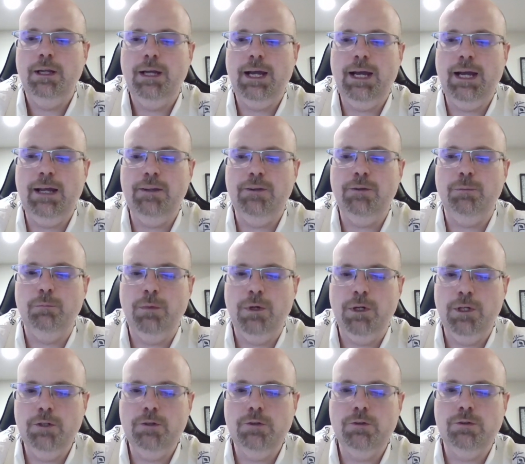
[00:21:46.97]
as
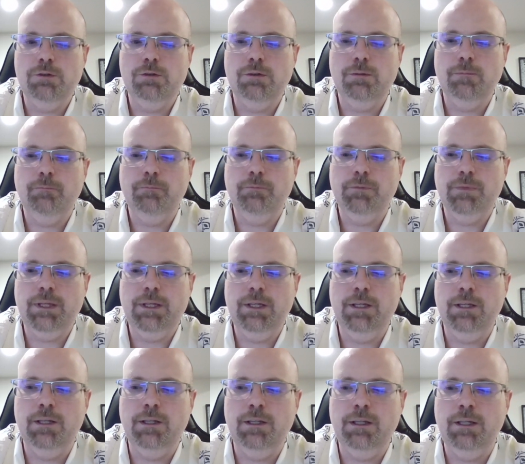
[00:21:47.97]
much
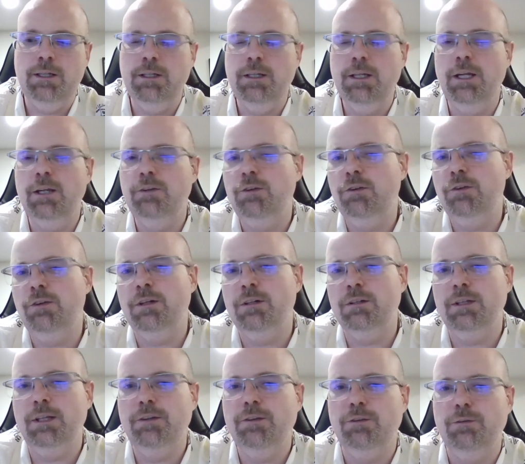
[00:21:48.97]
in, in cases that are
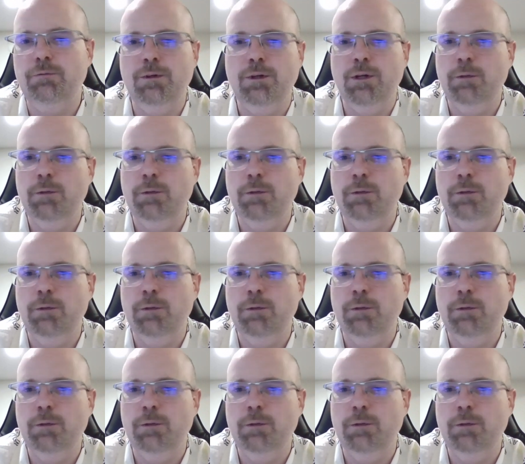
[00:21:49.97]
less severe.